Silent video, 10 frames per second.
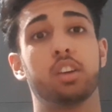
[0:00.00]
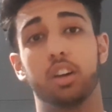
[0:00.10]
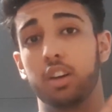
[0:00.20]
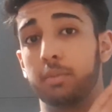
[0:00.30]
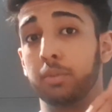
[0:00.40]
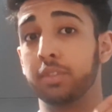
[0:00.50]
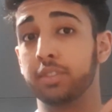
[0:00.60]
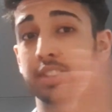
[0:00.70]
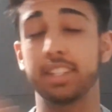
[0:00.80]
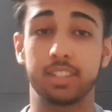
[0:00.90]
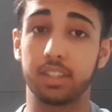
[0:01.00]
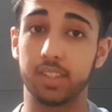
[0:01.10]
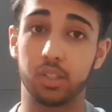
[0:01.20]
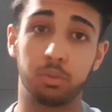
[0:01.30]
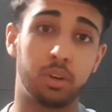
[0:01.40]
On
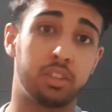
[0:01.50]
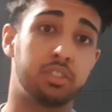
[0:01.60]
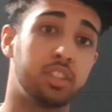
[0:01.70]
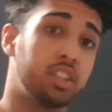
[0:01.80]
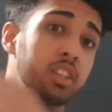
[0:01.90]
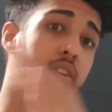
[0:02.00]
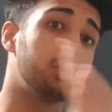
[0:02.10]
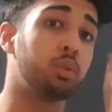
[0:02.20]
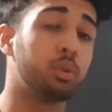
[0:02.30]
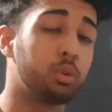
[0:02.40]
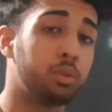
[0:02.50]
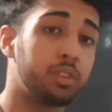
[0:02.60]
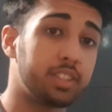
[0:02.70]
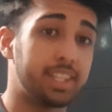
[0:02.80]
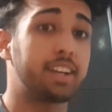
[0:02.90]
ZedTV.yt or
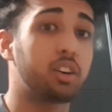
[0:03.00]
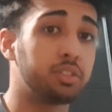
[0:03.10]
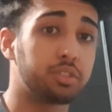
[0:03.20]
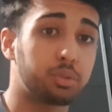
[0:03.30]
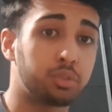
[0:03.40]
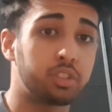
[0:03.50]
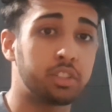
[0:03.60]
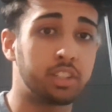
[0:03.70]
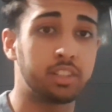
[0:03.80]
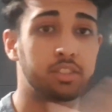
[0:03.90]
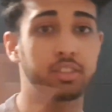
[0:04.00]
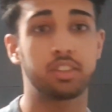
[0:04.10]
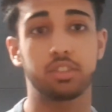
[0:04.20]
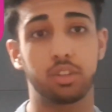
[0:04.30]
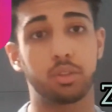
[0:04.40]
Zach_studies.
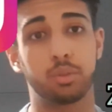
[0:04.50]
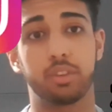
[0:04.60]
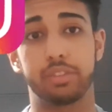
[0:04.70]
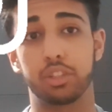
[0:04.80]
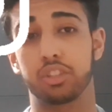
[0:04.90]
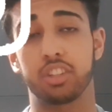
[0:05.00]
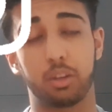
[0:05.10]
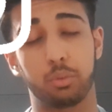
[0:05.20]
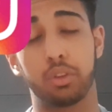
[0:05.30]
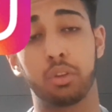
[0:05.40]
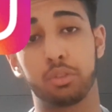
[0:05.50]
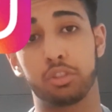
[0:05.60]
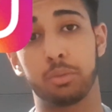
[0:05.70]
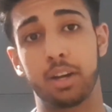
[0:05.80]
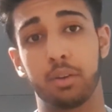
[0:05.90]
So if you just check one of those
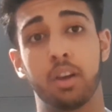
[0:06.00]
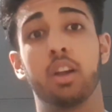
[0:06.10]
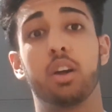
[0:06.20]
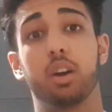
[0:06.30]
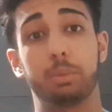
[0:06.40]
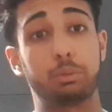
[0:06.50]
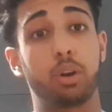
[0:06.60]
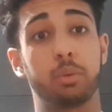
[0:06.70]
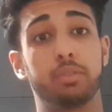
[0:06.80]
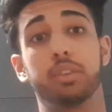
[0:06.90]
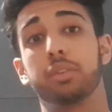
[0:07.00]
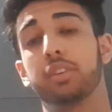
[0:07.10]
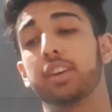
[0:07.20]
2 out, I'll be right with you.